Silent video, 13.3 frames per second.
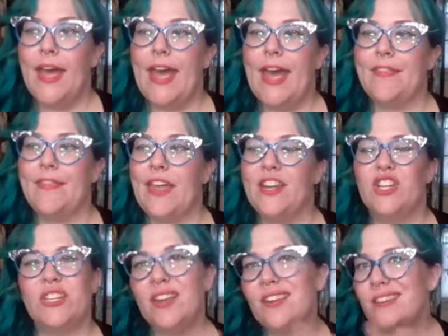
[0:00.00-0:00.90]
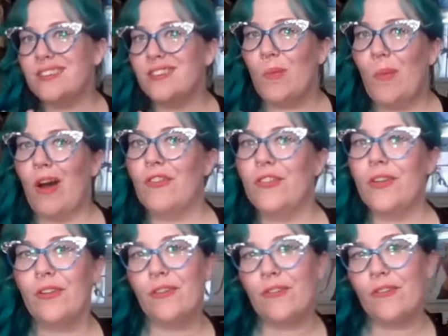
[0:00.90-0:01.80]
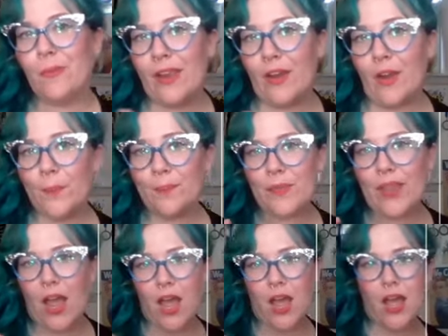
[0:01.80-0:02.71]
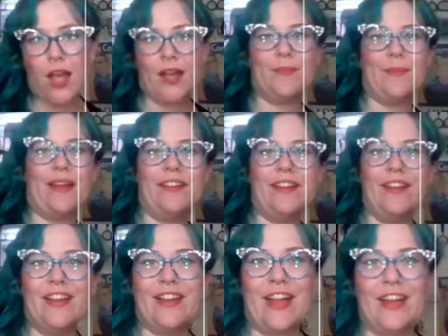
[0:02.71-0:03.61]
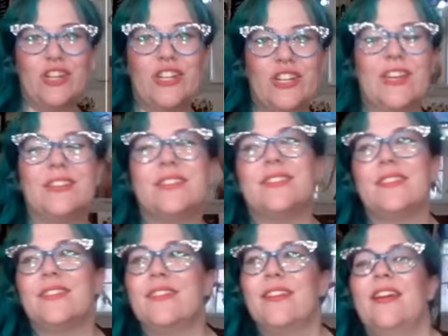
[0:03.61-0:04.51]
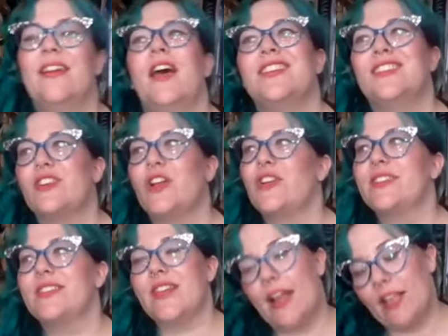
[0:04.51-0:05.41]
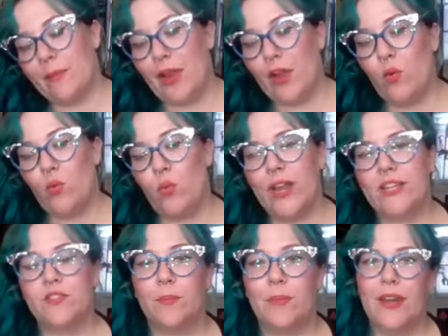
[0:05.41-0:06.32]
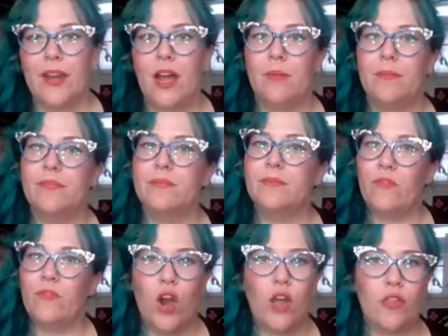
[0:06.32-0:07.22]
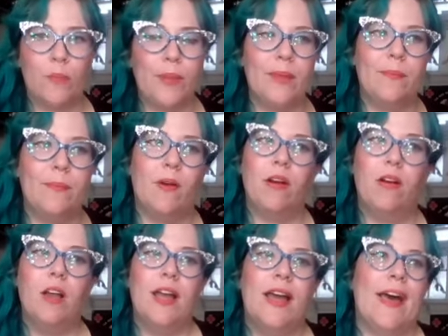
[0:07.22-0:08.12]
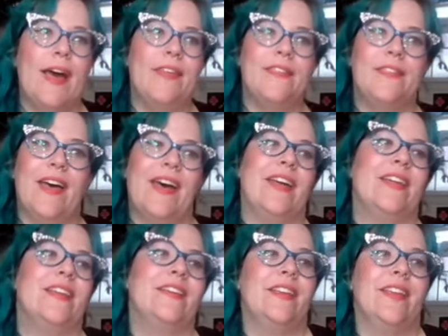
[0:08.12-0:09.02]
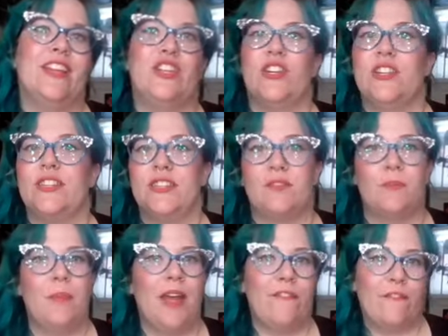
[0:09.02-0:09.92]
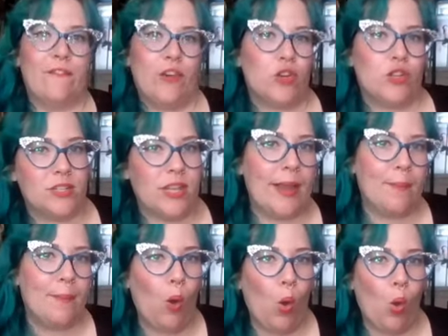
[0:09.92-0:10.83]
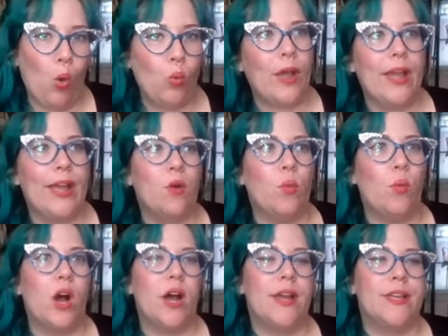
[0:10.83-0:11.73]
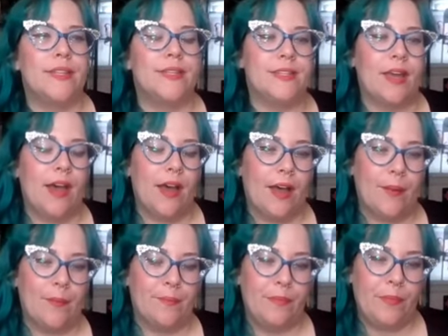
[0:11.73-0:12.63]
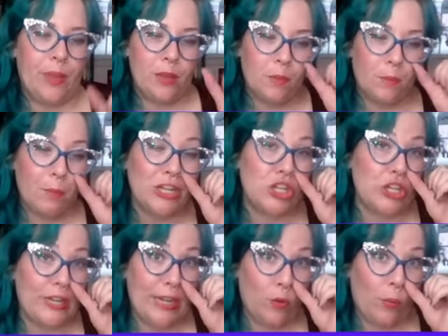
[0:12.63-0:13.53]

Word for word: And then it just kind of snowballed from there. Um, kind of just started styling my own wigs for pinup for other people. And then it just, my first like pole wig was um, my genie